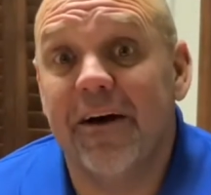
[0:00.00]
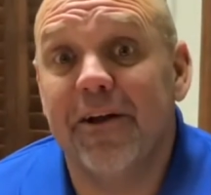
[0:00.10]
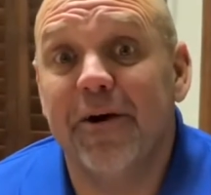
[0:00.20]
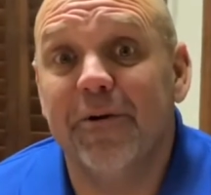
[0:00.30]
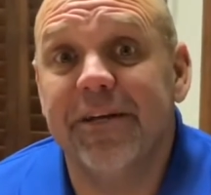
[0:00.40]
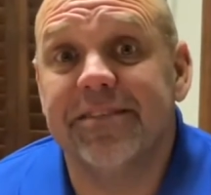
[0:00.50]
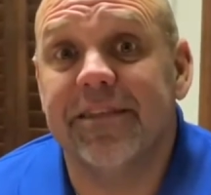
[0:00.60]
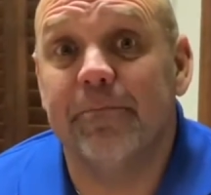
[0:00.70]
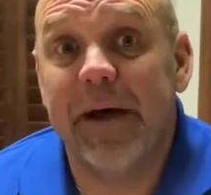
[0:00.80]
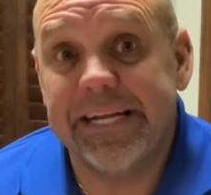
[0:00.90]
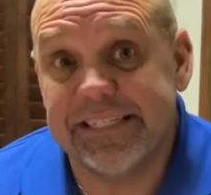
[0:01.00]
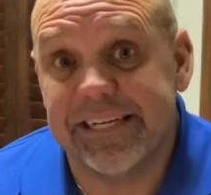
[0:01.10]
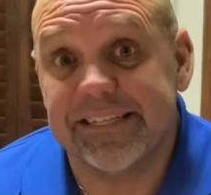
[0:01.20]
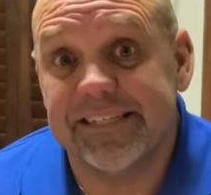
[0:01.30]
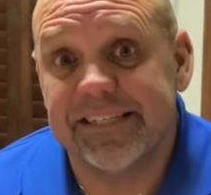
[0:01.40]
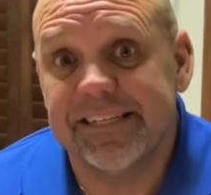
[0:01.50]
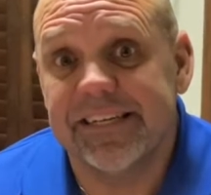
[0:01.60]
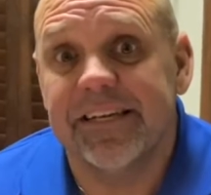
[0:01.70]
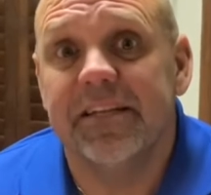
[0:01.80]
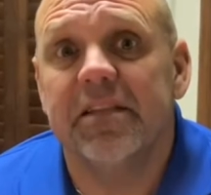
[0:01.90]
known as the Basics,
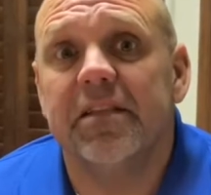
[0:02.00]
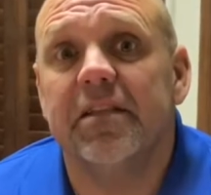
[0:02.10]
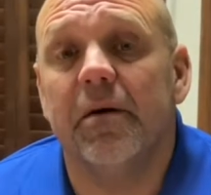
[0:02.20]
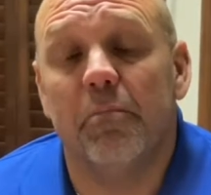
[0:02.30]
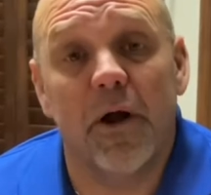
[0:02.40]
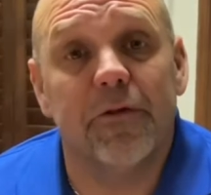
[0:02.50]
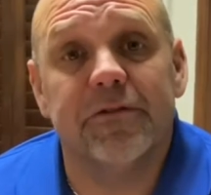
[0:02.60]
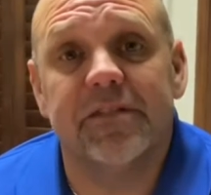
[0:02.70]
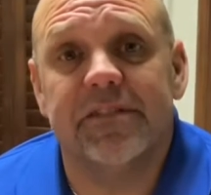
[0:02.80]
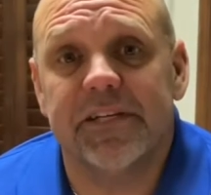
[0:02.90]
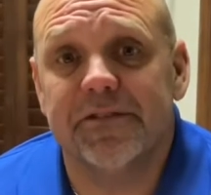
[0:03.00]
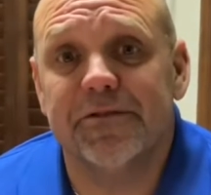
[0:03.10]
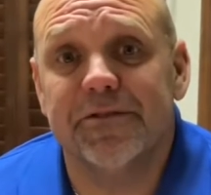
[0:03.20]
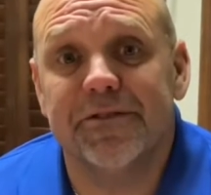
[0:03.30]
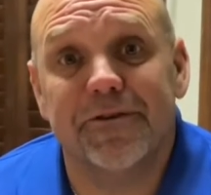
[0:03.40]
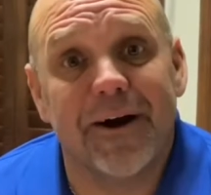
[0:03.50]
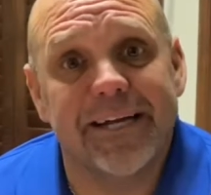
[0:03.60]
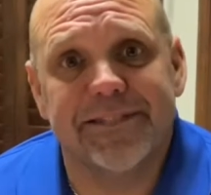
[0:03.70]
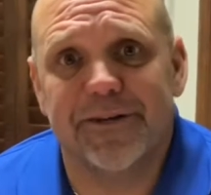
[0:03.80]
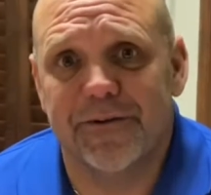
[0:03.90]
the Brothers and Sisters in
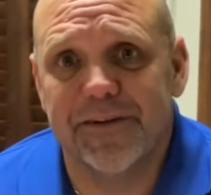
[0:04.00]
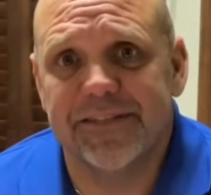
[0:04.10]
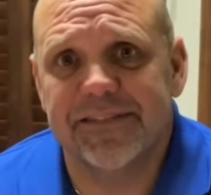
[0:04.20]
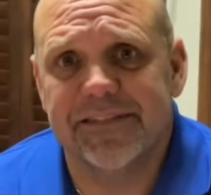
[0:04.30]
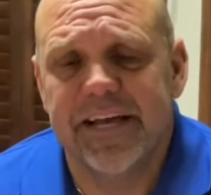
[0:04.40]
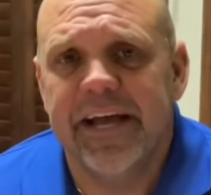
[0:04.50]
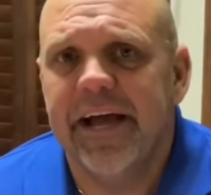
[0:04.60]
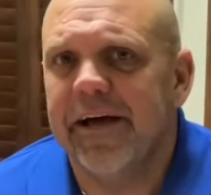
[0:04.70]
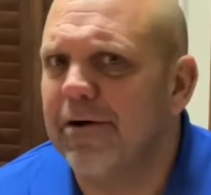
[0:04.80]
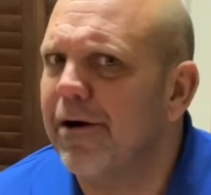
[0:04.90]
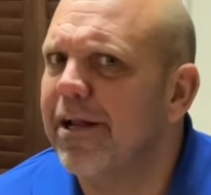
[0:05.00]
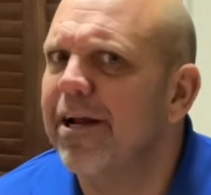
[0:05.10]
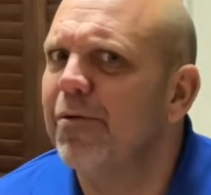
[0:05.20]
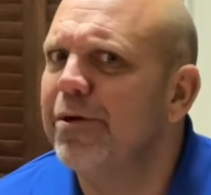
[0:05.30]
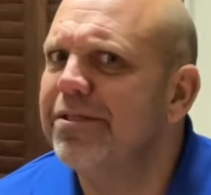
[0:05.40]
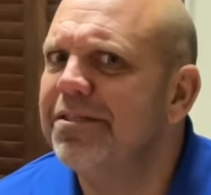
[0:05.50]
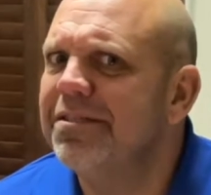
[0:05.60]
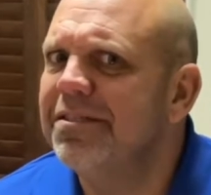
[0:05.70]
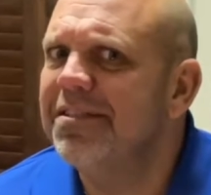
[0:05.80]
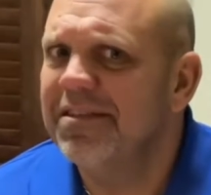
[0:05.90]
Christ Service. And our little ones,
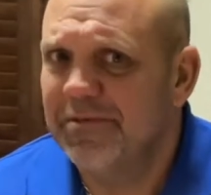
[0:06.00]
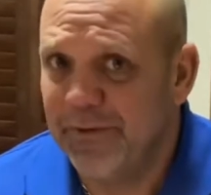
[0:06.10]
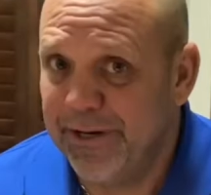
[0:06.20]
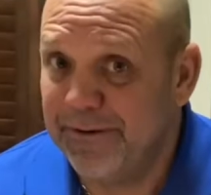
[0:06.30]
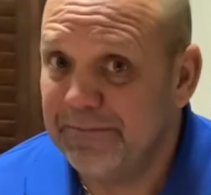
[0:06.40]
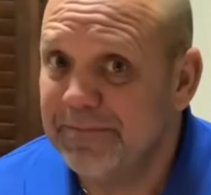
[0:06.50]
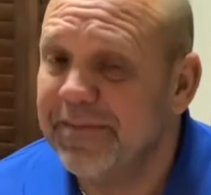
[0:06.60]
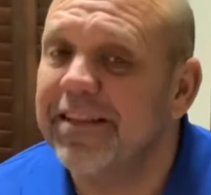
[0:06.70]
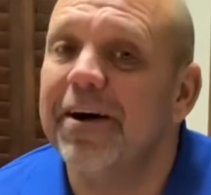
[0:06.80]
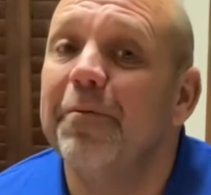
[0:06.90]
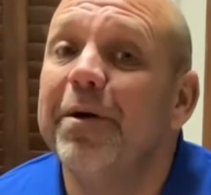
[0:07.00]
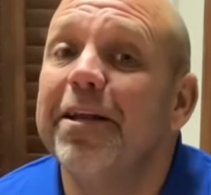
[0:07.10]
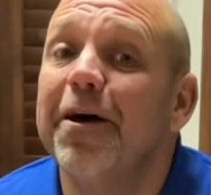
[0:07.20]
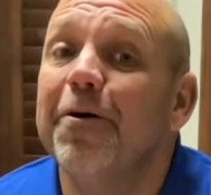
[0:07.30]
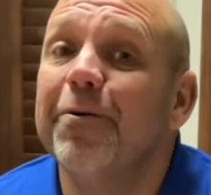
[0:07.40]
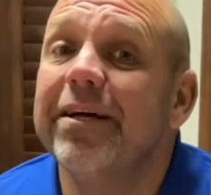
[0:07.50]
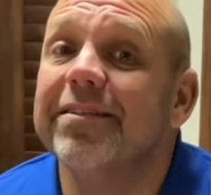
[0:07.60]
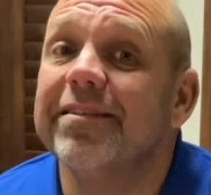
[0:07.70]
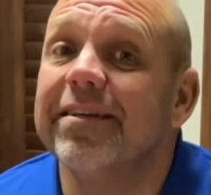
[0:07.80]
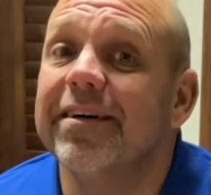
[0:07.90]
well, they'll be known
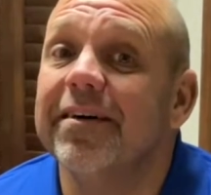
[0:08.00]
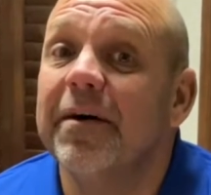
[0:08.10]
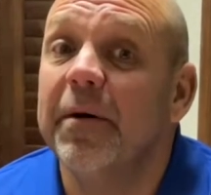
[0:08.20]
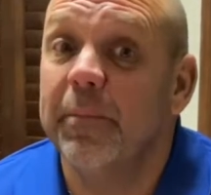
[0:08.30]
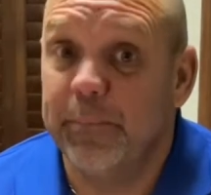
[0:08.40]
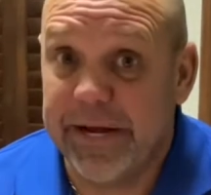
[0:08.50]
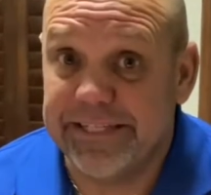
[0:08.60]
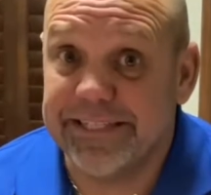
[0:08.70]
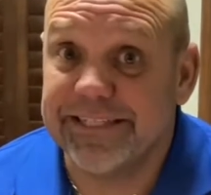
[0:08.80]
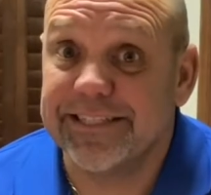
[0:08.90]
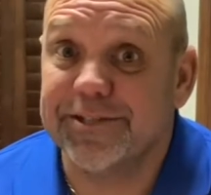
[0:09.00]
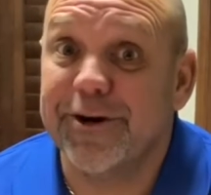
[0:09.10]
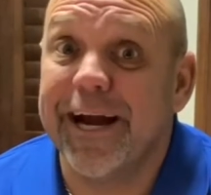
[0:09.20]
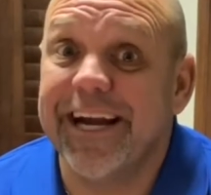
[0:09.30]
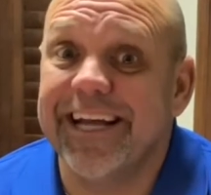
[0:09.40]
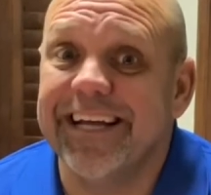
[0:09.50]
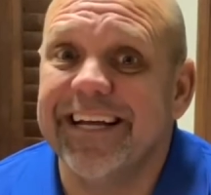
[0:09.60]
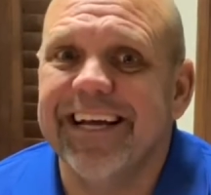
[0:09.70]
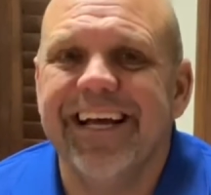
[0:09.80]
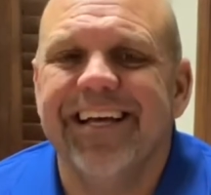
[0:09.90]
as the Basics Training.
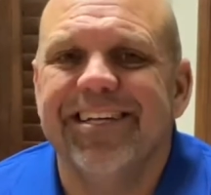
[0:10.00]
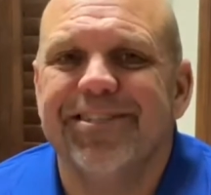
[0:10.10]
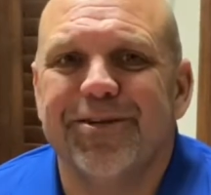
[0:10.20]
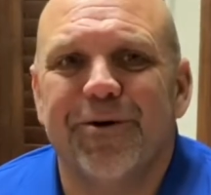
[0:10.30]
So